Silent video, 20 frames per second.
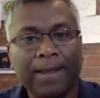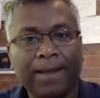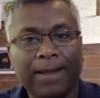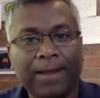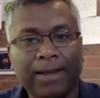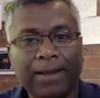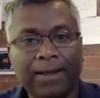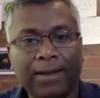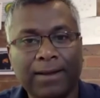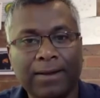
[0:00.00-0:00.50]

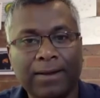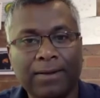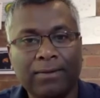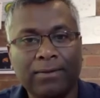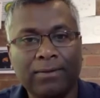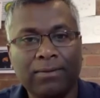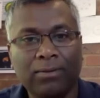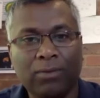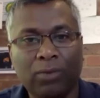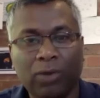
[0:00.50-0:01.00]

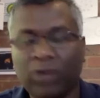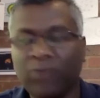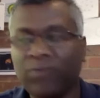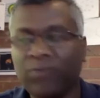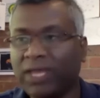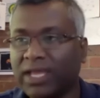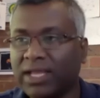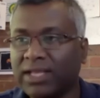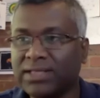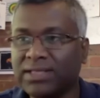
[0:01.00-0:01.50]
what
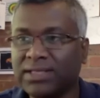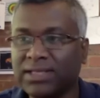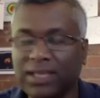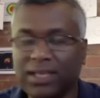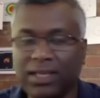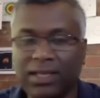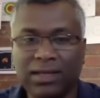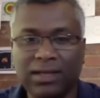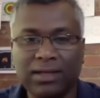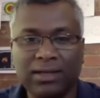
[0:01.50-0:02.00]
we can
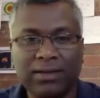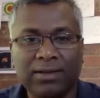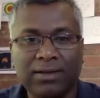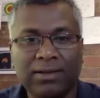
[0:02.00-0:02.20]
see